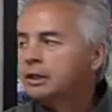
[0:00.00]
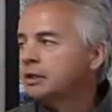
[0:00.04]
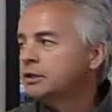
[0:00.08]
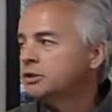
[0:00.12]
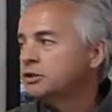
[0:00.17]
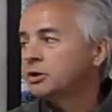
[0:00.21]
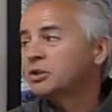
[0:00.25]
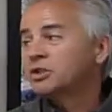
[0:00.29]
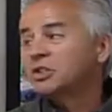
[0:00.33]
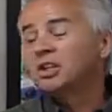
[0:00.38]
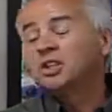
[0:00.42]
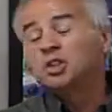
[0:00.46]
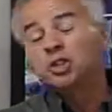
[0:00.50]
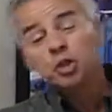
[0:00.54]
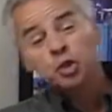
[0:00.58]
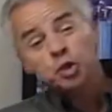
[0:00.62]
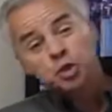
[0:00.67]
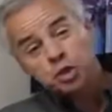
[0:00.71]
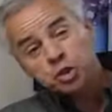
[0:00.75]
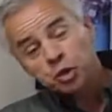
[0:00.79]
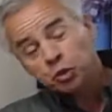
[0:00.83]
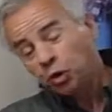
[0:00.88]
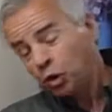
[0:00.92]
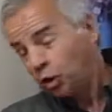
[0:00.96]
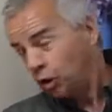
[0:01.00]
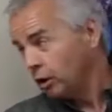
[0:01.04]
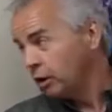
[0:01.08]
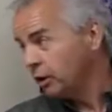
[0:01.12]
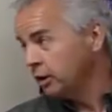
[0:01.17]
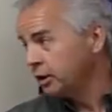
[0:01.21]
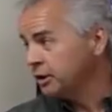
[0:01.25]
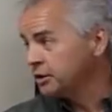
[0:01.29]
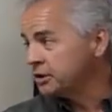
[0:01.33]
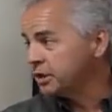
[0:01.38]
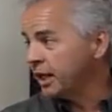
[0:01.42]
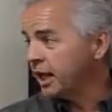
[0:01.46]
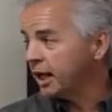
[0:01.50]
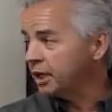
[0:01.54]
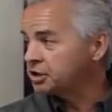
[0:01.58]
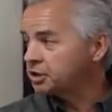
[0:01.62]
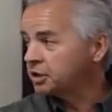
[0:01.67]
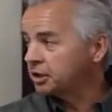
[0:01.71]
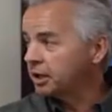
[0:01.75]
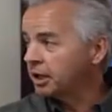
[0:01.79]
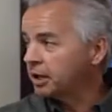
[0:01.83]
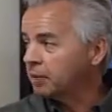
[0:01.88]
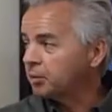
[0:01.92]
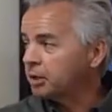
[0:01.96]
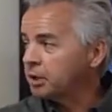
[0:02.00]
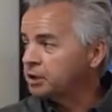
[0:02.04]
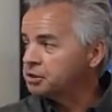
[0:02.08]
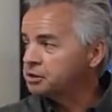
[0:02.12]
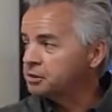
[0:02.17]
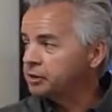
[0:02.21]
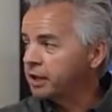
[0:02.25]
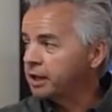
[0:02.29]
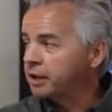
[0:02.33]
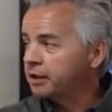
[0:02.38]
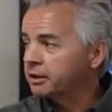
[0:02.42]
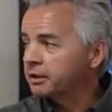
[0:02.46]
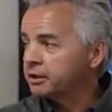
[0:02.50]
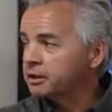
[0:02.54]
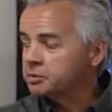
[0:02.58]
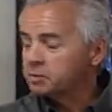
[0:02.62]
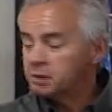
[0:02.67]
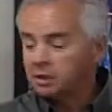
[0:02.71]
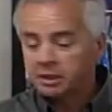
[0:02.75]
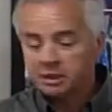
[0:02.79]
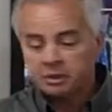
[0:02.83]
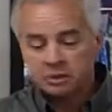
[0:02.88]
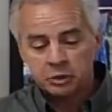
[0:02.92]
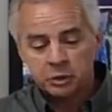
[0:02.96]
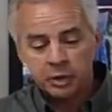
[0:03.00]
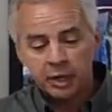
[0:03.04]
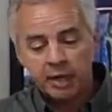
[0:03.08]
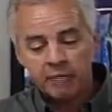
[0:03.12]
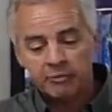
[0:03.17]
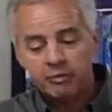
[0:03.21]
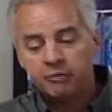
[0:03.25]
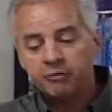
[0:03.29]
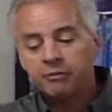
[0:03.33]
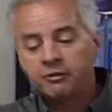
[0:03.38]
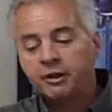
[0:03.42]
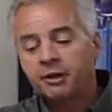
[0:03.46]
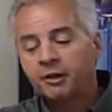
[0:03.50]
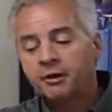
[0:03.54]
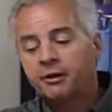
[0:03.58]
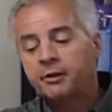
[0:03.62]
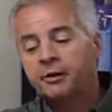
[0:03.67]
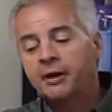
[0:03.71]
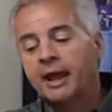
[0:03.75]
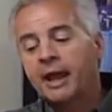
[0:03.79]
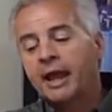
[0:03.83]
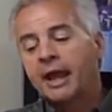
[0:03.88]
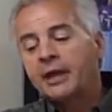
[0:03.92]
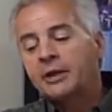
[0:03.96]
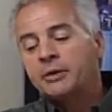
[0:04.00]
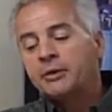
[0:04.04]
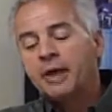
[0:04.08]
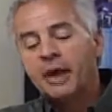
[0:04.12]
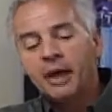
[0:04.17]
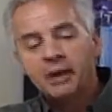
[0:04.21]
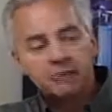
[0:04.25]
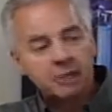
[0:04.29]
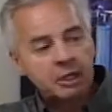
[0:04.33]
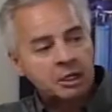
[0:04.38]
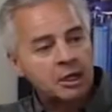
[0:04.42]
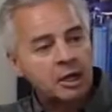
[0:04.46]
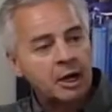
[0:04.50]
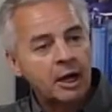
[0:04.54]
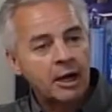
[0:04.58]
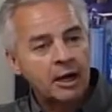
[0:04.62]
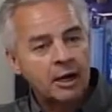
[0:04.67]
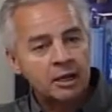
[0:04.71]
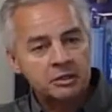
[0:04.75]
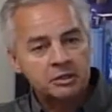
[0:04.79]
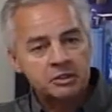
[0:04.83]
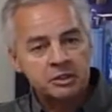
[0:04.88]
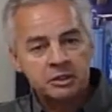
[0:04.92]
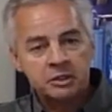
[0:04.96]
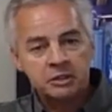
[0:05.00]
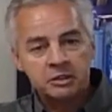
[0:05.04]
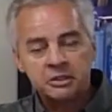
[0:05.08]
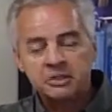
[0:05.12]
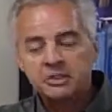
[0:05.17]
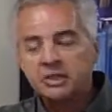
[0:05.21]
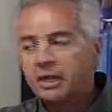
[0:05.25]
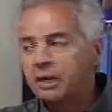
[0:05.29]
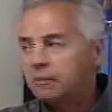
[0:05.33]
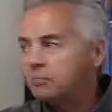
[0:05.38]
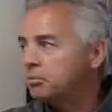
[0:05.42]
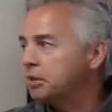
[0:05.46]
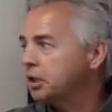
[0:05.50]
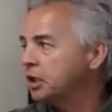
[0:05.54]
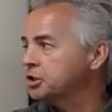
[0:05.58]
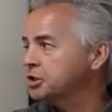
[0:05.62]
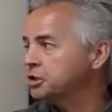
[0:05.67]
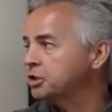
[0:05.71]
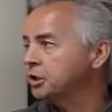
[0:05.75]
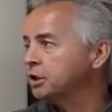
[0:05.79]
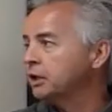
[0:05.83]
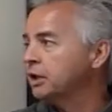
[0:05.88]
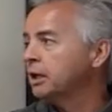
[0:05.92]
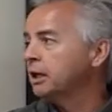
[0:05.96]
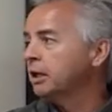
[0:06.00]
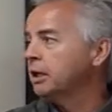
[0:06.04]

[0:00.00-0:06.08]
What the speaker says: So it's unusual to actually get a picture like this because you have the failure and you have the cause in the same picture.